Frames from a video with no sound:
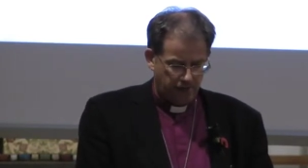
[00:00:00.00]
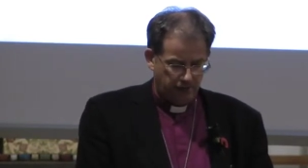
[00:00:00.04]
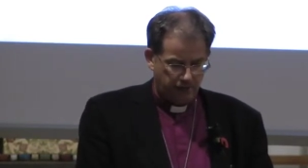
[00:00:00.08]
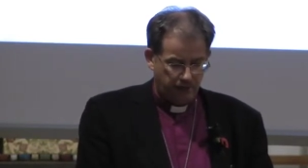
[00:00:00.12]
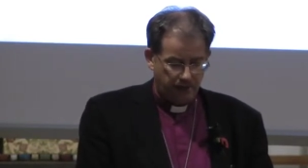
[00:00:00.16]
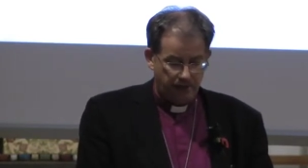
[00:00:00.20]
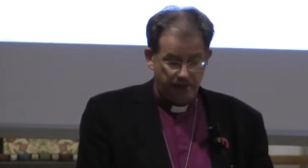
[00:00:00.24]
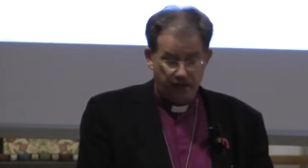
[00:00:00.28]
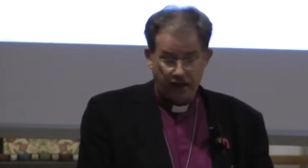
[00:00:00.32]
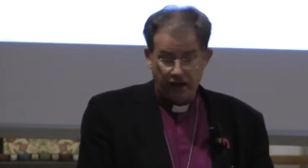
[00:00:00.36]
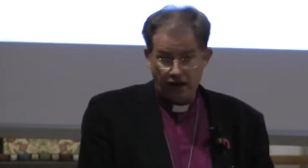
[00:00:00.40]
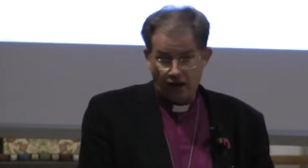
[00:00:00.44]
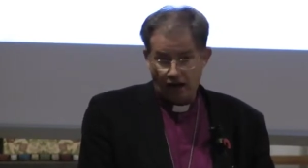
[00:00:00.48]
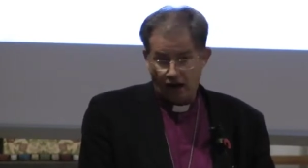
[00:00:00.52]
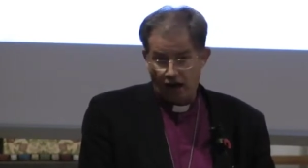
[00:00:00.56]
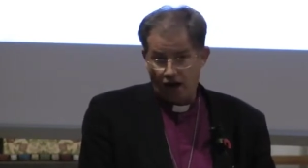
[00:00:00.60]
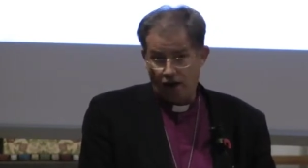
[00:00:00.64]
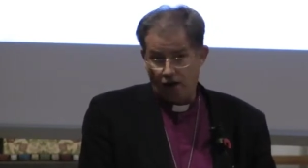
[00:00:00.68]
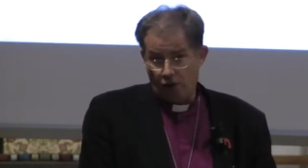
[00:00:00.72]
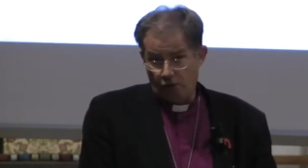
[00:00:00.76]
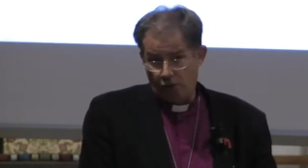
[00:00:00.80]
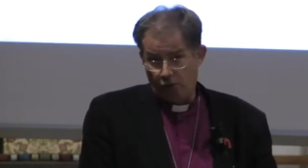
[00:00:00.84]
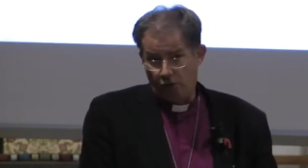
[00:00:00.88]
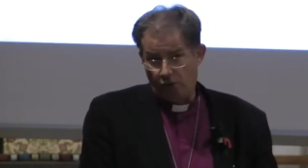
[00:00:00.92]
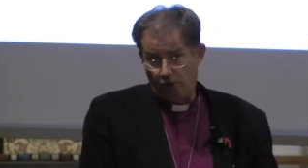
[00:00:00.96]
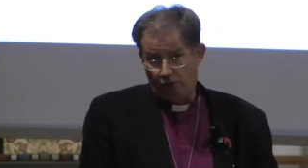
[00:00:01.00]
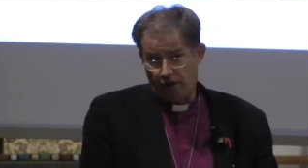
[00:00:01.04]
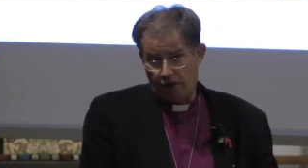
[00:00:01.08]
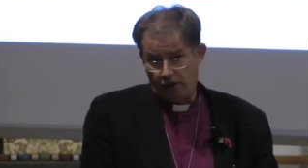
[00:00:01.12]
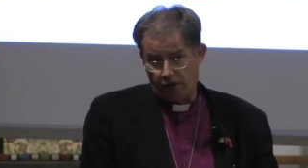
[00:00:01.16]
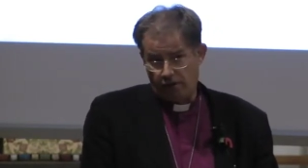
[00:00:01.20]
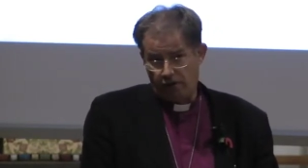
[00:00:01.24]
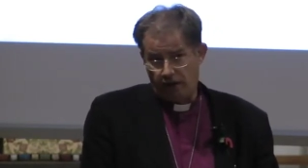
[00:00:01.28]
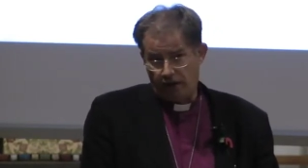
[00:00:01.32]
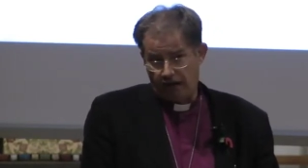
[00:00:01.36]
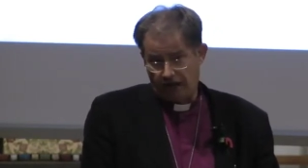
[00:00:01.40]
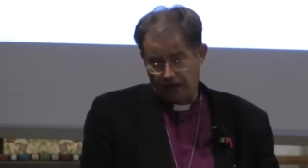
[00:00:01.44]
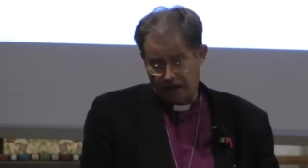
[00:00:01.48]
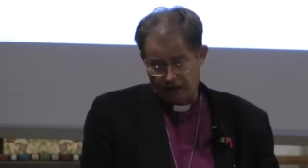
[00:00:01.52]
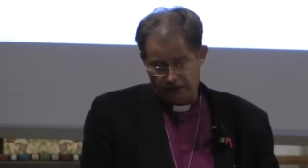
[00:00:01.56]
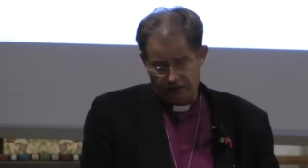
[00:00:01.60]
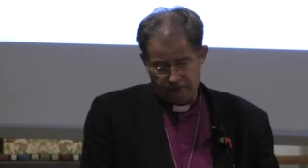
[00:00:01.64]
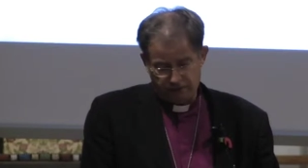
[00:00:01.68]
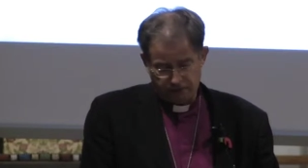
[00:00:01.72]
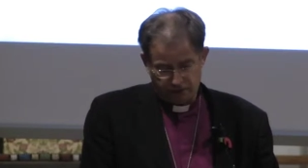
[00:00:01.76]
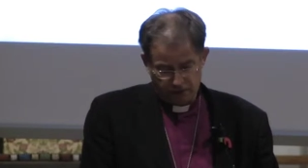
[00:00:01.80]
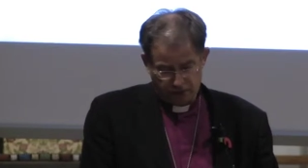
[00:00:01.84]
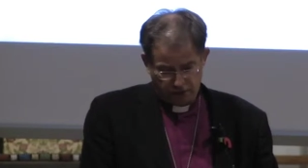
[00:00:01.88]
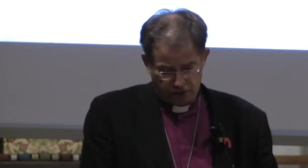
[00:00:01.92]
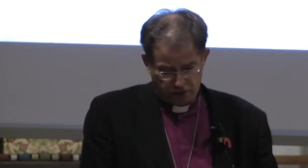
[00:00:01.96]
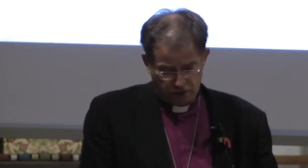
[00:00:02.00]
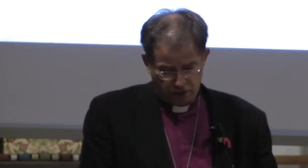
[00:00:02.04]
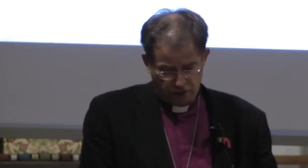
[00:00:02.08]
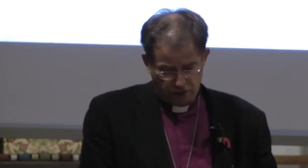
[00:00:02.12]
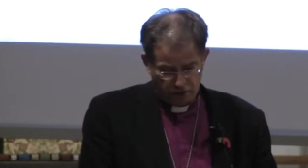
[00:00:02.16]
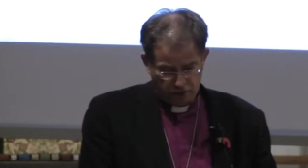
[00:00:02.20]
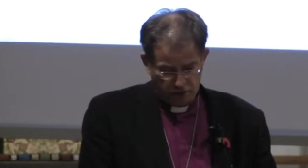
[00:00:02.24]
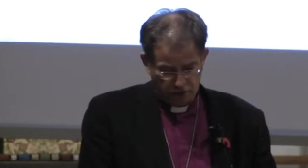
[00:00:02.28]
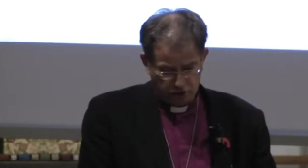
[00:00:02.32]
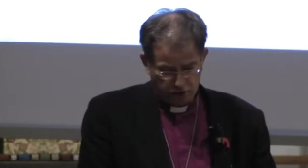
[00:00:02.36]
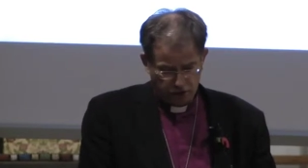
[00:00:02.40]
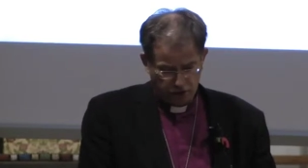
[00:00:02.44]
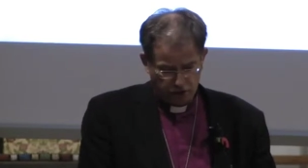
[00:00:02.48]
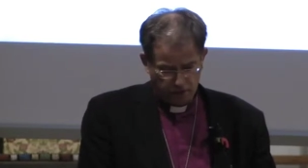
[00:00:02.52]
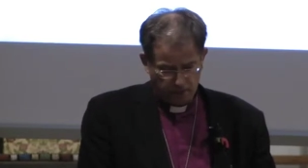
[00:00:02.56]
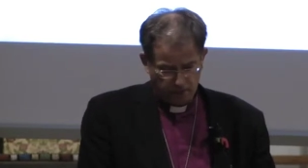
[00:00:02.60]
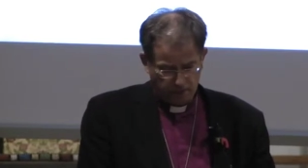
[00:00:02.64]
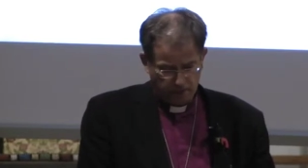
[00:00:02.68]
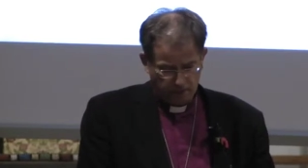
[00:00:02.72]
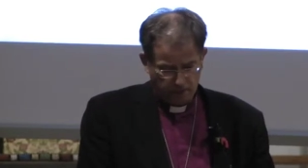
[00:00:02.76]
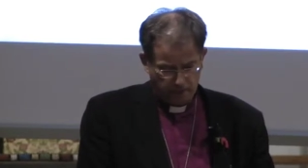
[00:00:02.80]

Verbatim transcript: But they are all a great gift to the church.